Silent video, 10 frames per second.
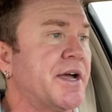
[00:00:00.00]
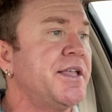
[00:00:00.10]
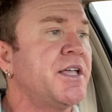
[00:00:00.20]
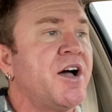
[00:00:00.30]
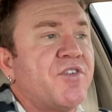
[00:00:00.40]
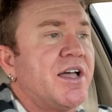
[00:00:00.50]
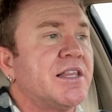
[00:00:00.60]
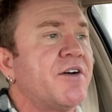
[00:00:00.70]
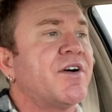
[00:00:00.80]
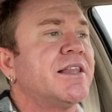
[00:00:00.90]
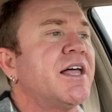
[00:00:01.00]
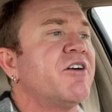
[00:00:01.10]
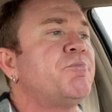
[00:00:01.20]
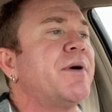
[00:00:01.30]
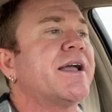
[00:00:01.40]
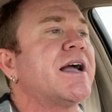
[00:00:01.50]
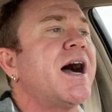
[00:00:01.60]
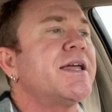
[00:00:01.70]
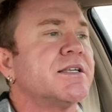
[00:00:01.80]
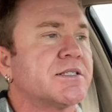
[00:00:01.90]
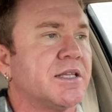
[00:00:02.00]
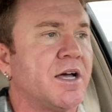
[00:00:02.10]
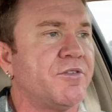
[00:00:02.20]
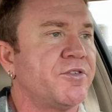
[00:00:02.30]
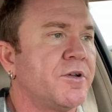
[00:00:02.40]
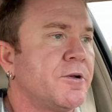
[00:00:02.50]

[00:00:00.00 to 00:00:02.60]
I love, I love, I love, but God is love.